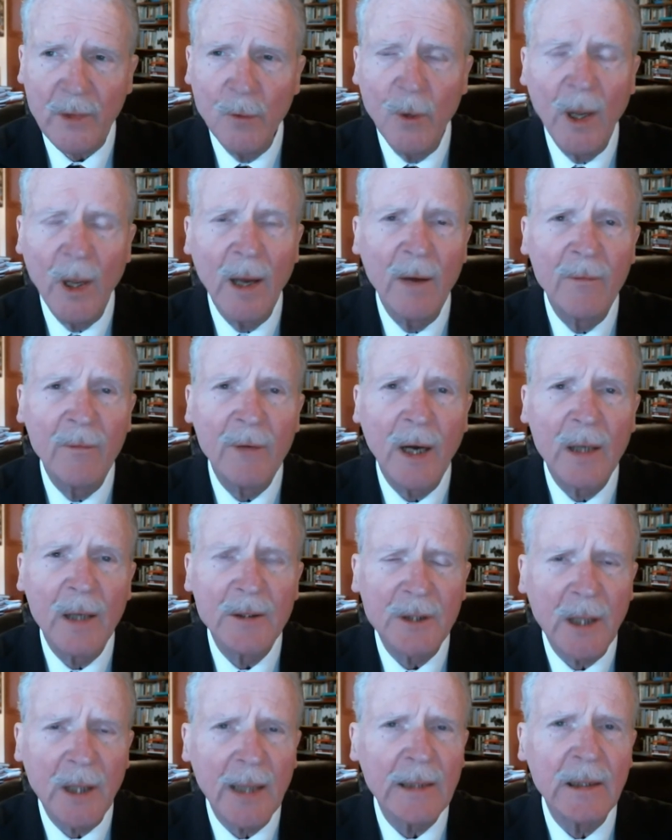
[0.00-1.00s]
we have a
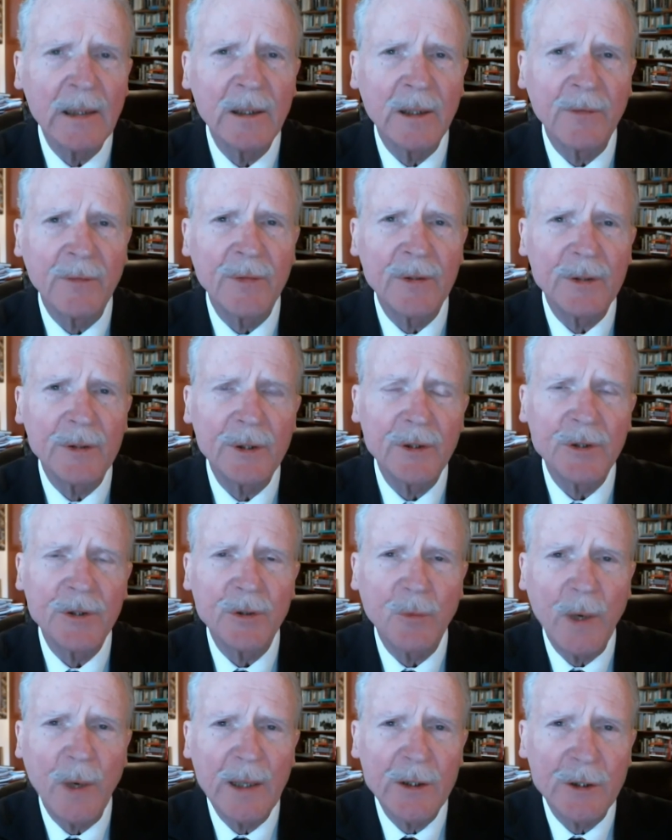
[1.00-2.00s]
slightly different
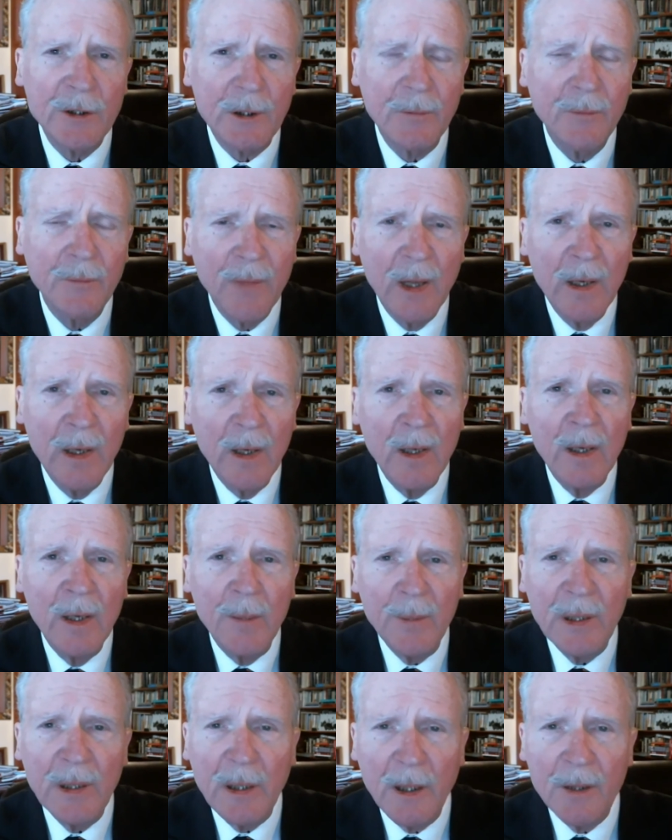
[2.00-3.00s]
situation
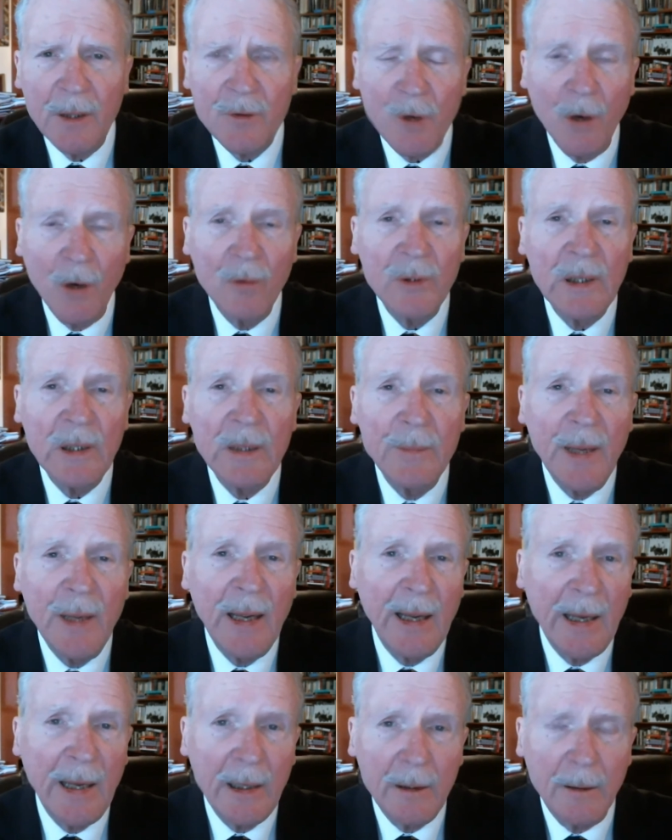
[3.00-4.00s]
because only
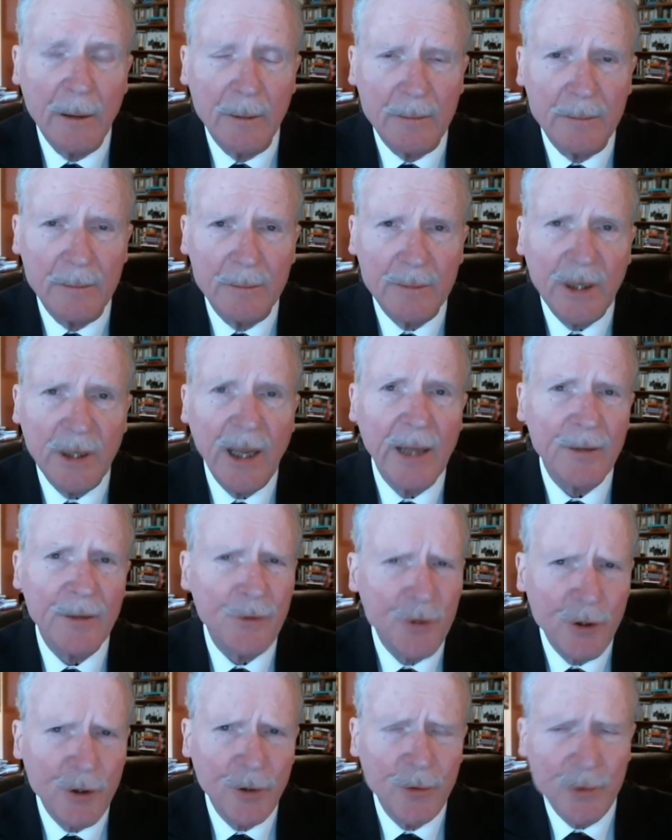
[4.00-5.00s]
man can
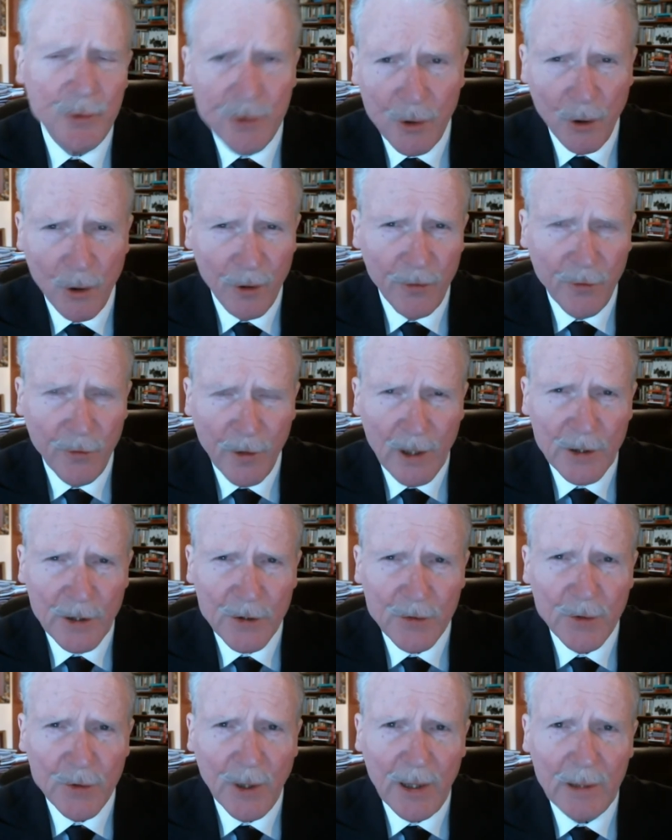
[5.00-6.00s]
choose or
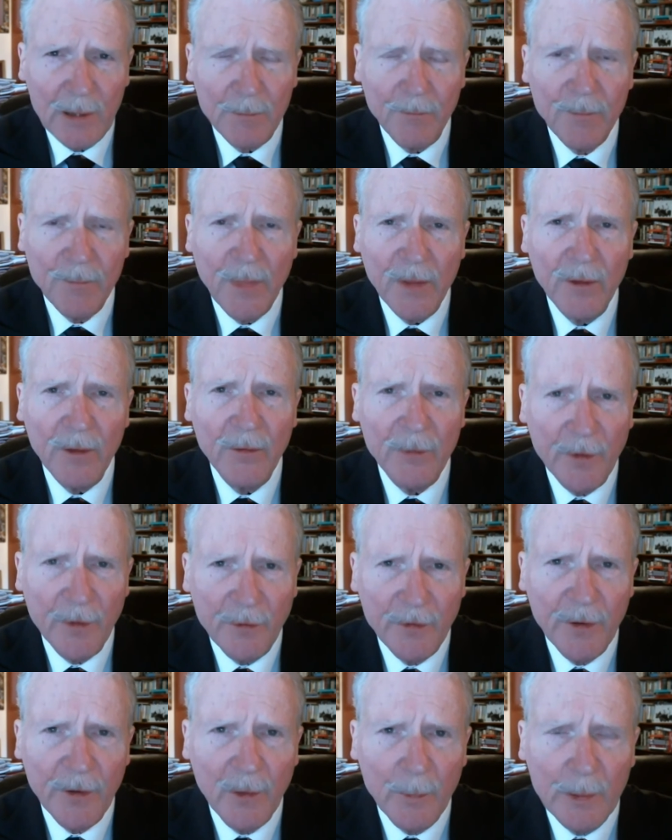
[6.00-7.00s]
frustrate the
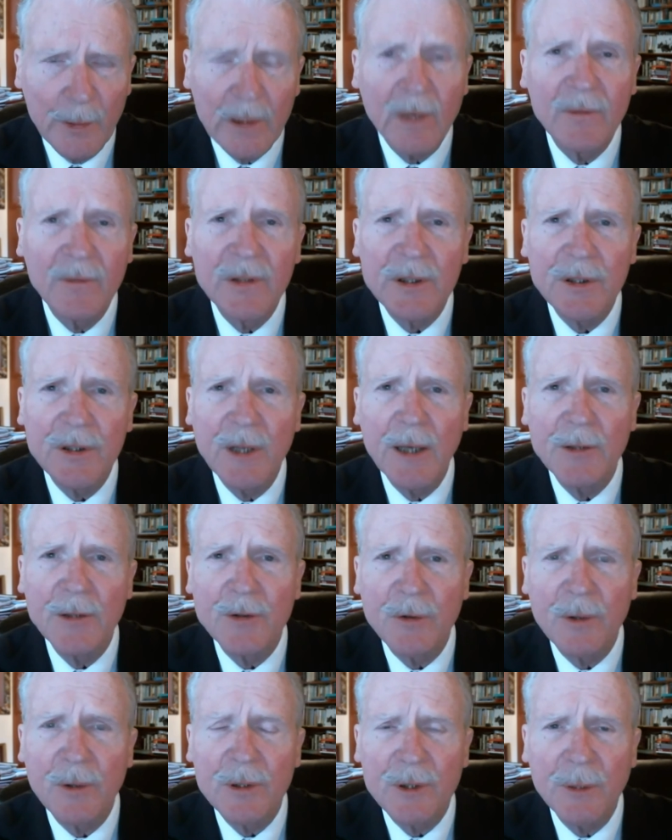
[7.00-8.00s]
fulfillment of his
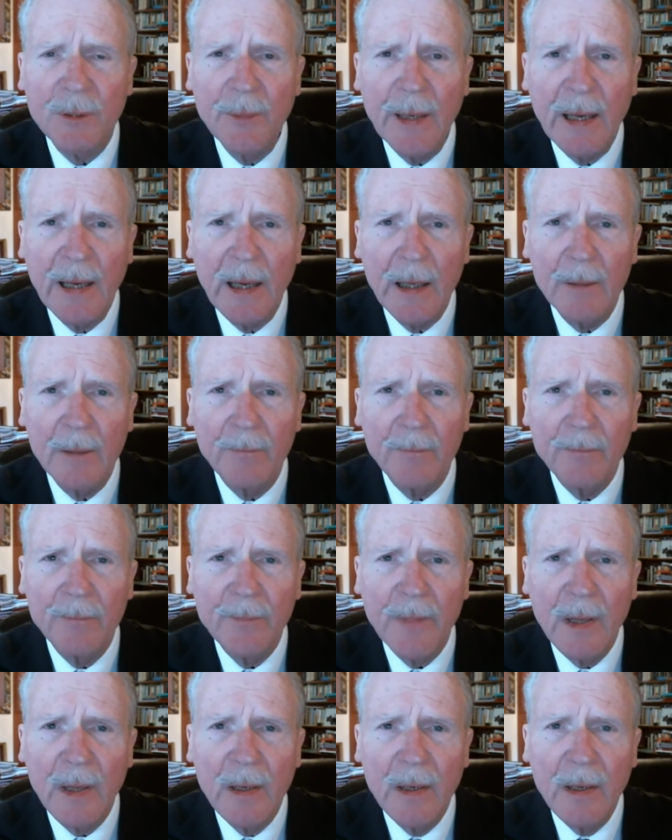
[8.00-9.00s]
nature as a man.
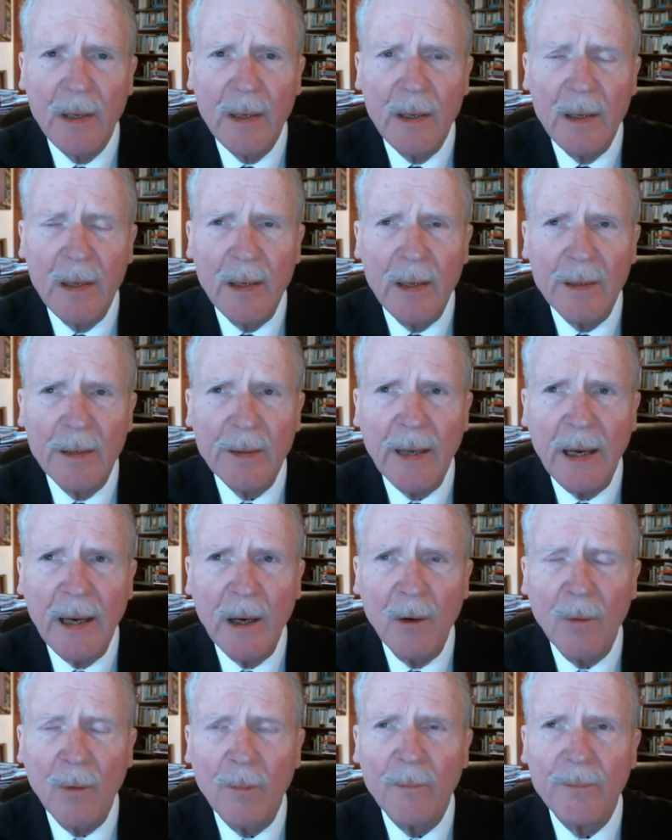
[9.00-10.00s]

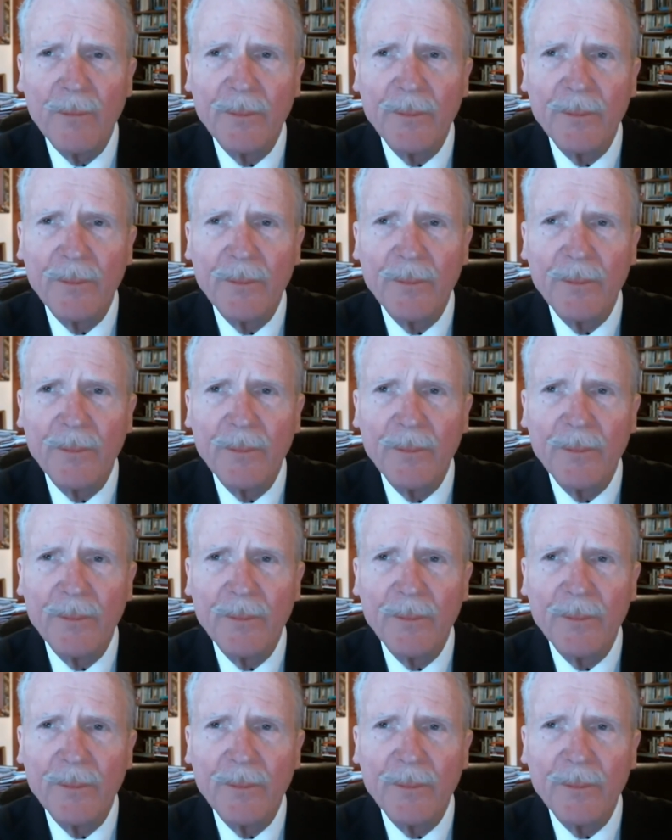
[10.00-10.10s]
Now,